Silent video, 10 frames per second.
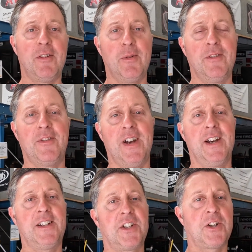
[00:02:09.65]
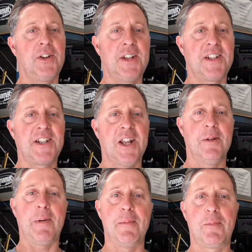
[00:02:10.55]
We've decided to take the
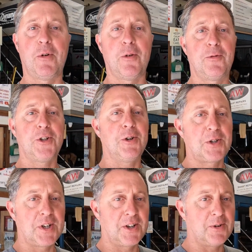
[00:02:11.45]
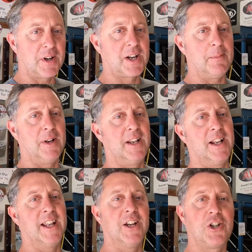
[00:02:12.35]
bumper off due to a couple of
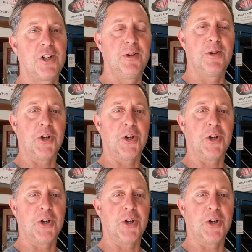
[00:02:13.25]
little issues